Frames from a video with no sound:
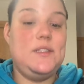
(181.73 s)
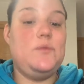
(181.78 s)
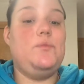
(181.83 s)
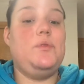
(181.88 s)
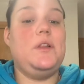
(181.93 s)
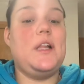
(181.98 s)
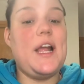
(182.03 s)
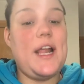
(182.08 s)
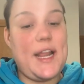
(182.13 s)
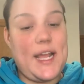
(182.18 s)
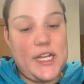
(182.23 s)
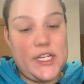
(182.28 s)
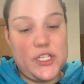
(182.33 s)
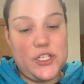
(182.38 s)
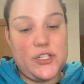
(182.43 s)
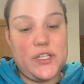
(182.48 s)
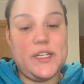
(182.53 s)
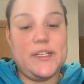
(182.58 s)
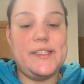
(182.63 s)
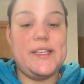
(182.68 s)
plant
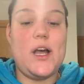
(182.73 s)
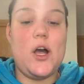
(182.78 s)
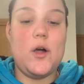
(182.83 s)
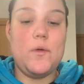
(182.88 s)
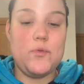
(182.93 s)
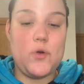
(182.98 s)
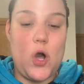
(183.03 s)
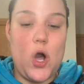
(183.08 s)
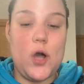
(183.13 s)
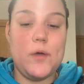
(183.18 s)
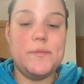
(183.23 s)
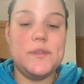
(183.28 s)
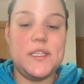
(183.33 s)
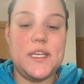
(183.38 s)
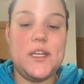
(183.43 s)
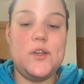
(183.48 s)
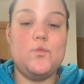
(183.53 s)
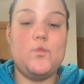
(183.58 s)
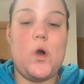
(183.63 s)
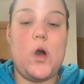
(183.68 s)
extracts help calm
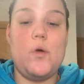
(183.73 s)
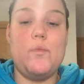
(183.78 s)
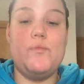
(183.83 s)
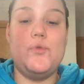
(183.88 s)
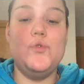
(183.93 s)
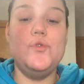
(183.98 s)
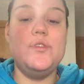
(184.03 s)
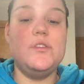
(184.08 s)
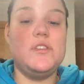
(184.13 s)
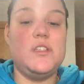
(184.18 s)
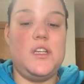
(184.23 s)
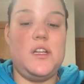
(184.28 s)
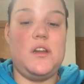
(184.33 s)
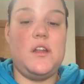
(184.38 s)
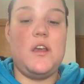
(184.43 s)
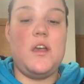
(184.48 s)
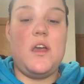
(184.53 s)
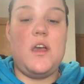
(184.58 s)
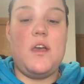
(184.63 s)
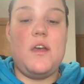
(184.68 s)
skin while boosting
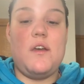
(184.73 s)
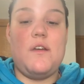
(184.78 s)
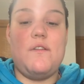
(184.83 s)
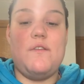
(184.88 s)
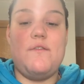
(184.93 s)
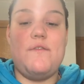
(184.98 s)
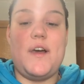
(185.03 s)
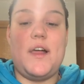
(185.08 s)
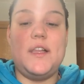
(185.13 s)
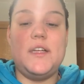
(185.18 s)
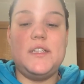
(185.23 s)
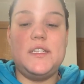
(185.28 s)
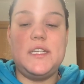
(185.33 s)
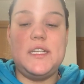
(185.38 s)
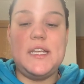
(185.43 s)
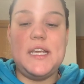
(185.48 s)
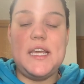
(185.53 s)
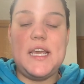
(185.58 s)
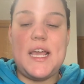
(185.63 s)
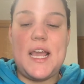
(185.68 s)

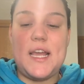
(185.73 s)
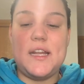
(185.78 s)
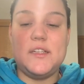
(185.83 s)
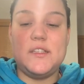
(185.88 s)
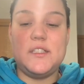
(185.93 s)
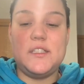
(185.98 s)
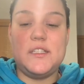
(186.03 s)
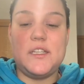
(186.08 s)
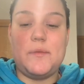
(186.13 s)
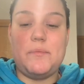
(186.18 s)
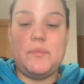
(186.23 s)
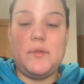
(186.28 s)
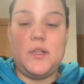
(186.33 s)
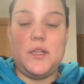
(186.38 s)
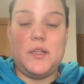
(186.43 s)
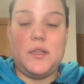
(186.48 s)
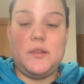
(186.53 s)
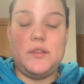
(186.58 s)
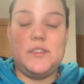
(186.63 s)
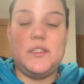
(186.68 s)
vitality and
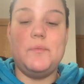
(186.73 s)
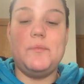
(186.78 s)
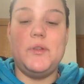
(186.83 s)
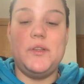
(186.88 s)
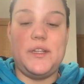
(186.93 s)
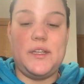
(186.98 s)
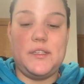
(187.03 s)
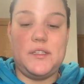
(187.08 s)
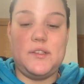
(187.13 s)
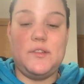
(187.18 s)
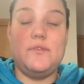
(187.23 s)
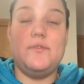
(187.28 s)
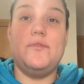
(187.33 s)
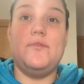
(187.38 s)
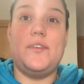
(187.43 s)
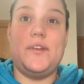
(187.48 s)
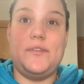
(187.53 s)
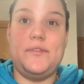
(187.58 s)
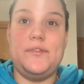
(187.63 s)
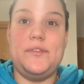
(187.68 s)
suppleness.
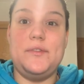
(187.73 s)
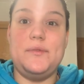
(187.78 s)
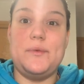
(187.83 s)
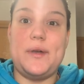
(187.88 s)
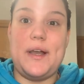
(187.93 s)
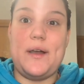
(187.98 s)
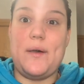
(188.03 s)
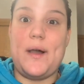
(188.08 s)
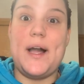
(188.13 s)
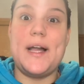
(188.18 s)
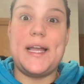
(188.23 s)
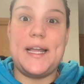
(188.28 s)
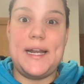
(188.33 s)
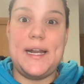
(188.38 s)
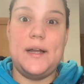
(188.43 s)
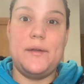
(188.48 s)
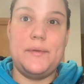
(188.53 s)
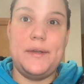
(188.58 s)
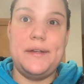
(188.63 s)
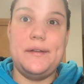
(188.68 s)
Wow, I
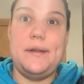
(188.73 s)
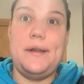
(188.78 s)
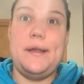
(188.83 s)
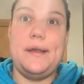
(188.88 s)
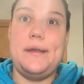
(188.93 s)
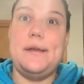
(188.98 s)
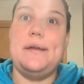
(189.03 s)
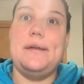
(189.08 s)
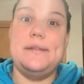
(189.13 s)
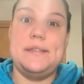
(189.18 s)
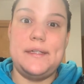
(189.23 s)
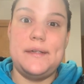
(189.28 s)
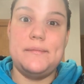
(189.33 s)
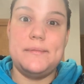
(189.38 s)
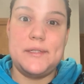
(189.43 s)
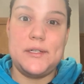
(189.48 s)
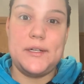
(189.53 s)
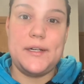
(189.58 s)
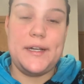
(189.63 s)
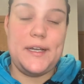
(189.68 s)
cannot read today, guys. I'm
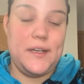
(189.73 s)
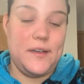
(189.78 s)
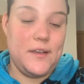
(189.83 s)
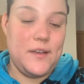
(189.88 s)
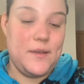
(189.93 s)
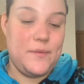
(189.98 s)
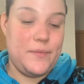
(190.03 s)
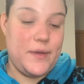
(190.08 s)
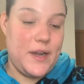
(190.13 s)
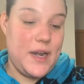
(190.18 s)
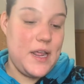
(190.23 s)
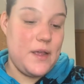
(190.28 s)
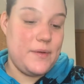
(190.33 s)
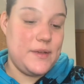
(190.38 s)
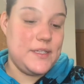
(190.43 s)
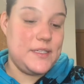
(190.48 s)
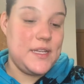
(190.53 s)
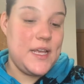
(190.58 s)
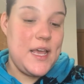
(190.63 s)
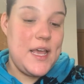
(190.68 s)
sorry. But
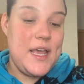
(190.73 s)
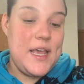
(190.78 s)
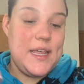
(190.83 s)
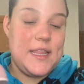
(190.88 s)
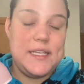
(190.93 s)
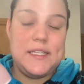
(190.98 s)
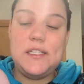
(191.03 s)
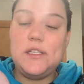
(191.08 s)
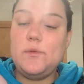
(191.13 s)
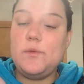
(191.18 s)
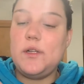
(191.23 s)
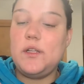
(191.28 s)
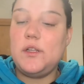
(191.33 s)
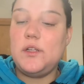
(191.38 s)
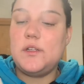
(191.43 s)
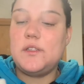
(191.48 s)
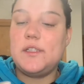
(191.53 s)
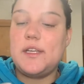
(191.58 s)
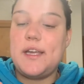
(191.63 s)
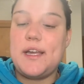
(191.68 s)
anyways, this is what it
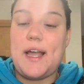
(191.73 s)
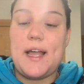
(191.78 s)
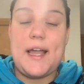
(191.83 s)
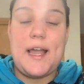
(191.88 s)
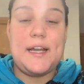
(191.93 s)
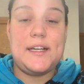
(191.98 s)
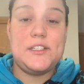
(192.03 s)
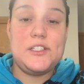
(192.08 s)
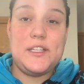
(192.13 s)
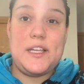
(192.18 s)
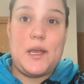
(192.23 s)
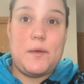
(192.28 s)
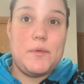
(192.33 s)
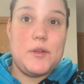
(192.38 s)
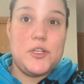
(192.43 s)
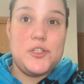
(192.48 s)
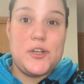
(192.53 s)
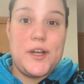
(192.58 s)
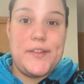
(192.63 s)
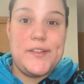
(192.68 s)
looks like. I actually am
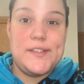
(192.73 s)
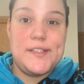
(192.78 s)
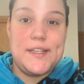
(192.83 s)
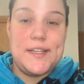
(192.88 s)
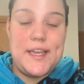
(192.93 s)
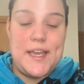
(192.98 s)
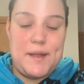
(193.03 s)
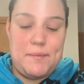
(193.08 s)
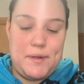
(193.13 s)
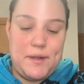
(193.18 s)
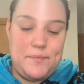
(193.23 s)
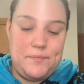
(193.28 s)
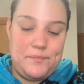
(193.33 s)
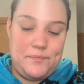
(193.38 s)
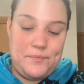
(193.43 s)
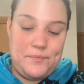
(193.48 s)
going to try this on camera,